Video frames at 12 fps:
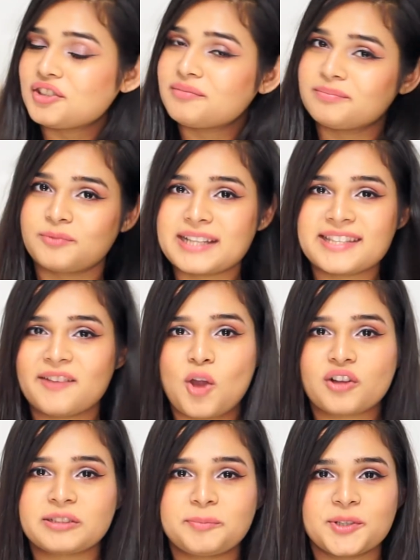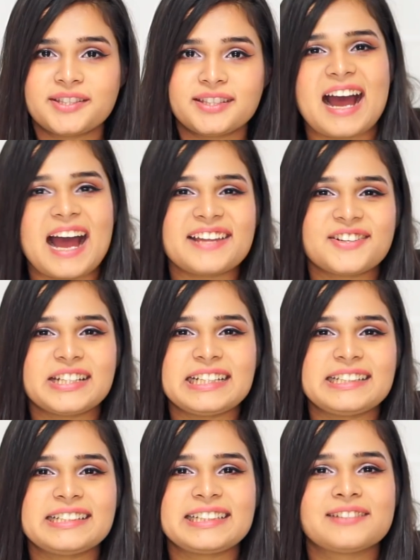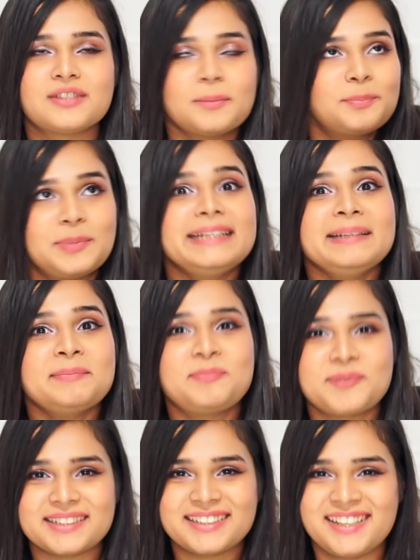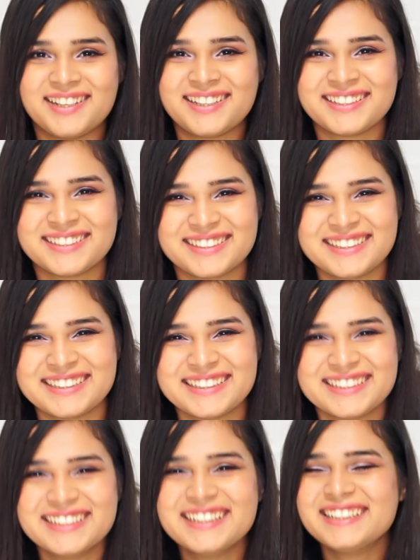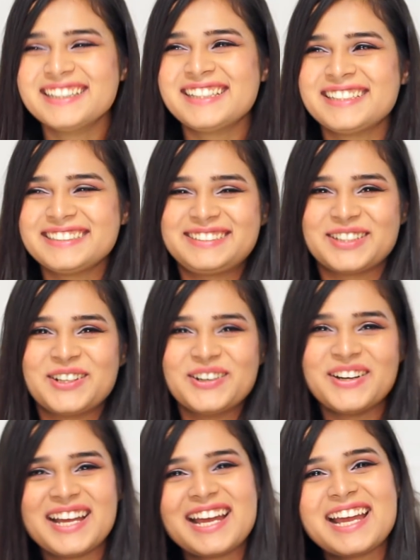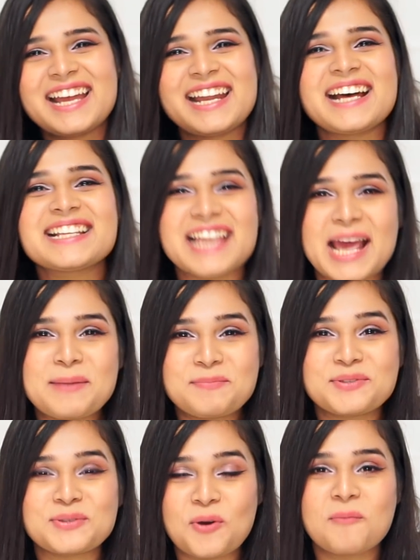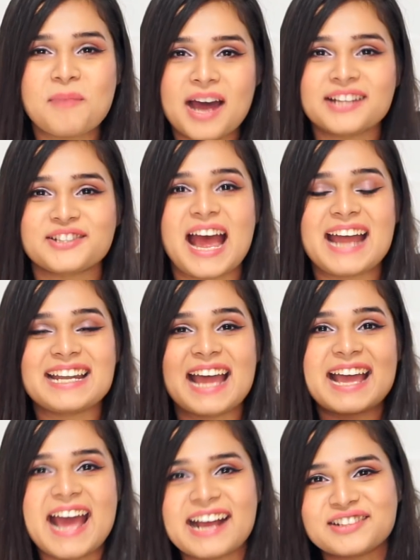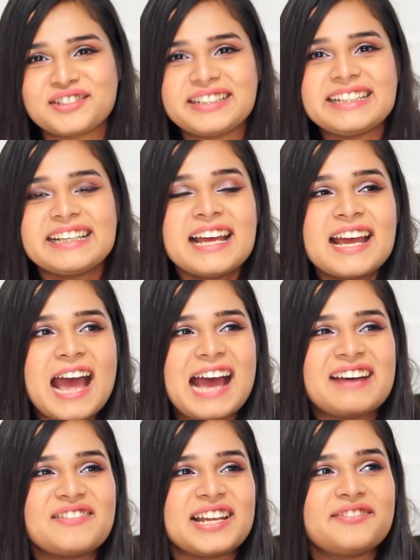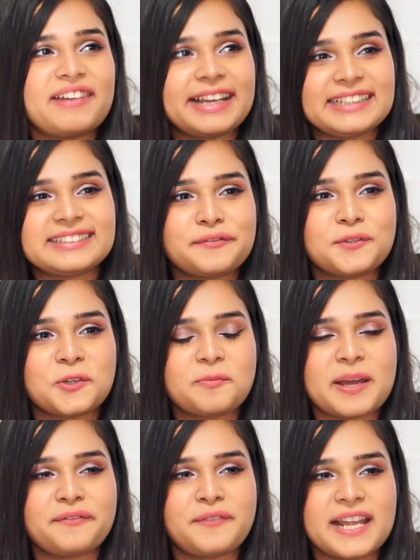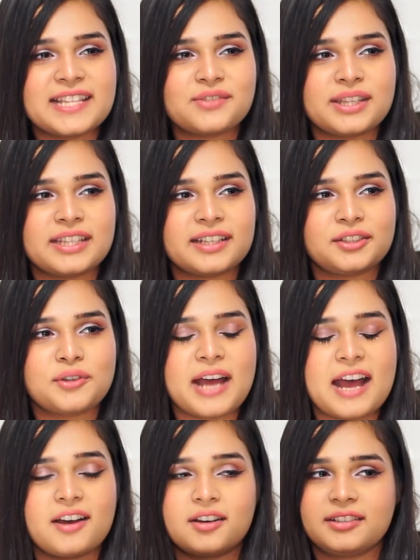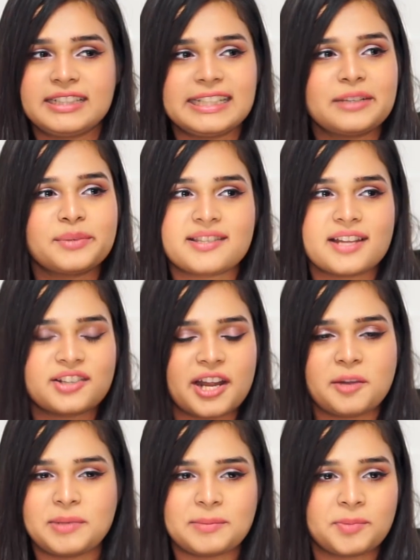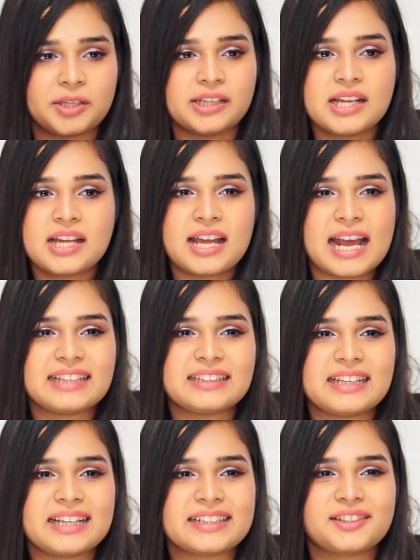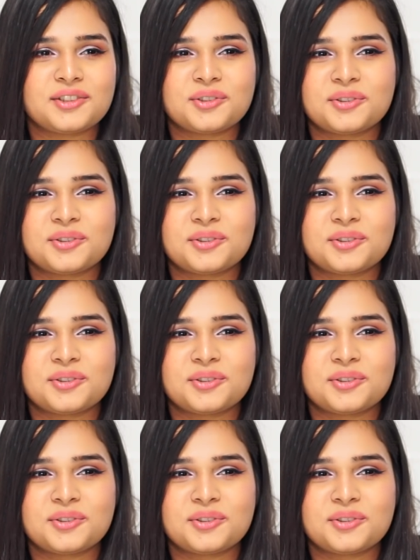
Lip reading: Once I blocked the person, I really didn't give a beep. So it has helped so much, and I actually have advised a few of my friends when they're dealing with such kind of people, and they're like,